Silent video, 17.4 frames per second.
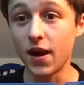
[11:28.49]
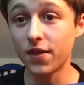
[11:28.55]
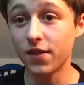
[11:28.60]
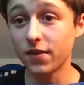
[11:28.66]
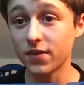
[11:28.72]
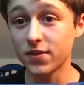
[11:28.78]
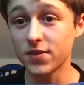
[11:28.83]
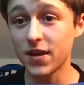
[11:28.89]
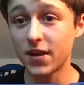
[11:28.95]
I
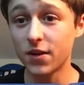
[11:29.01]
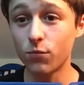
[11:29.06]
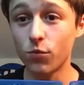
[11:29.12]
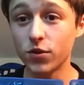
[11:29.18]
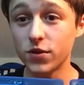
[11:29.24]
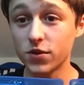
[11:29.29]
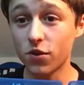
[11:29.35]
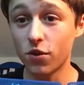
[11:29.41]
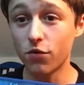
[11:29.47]
think the second
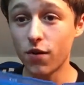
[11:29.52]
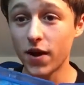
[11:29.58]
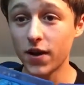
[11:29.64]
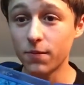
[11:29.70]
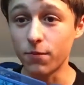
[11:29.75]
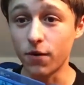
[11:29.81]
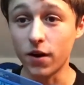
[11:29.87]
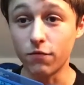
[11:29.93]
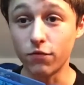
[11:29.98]
one is
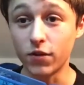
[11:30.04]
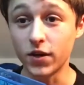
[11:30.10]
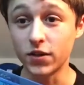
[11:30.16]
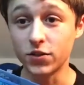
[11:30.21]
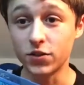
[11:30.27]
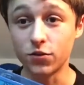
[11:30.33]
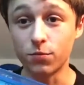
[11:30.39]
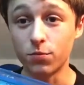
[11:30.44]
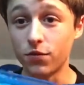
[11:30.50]
alright, but I
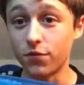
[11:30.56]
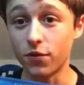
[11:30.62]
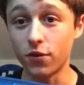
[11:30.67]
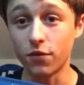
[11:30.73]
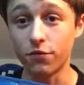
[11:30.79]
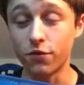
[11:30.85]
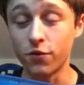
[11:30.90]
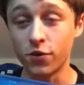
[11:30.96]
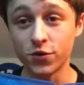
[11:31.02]
really do prefer
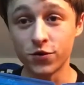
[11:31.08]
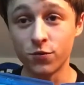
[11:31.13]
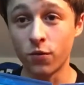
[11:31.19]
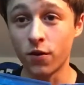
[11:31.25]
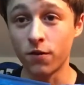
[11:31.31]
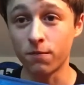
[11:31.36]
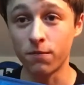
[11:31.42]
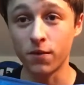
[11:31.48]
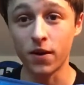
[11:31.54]
the first
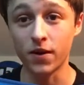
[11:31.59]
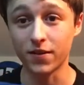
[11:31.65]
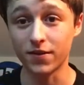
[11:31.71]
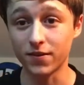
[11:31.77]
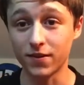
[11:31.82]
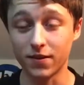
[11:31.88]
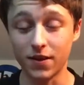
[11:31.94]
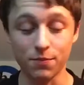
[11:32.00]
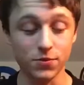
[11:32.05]
one by
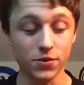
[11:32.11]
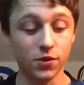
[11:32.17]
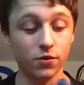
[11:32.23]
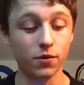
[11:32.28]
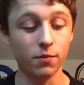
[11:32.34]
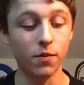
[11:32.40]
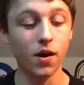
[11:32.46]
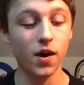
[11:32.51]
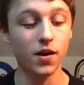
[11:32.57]

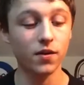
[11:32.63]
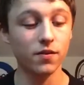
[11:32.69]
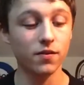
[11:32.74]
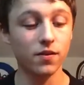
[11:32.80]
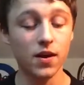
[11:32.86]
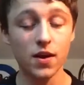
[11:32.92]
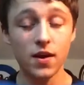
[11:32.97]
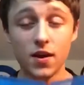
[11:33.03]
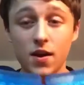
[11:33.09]
absolutely miles.